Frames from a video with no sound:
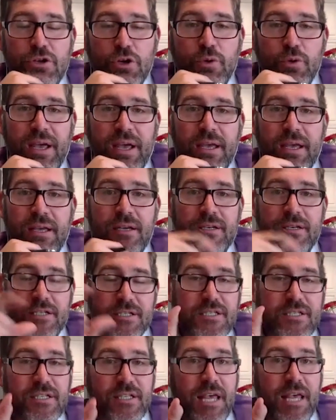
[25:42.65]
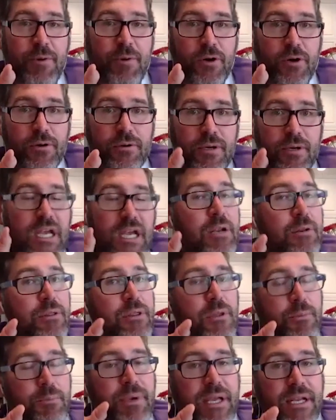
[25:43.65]
do a disclaimer
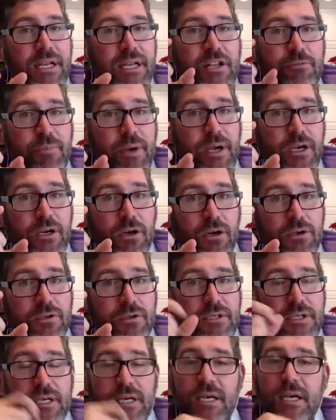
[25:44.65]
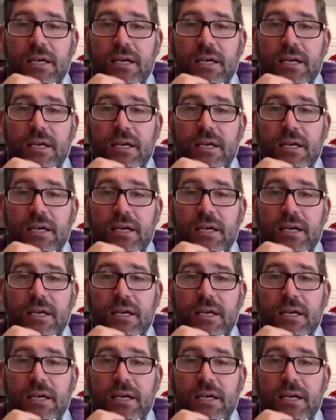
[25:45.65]
in the beginning of my calls.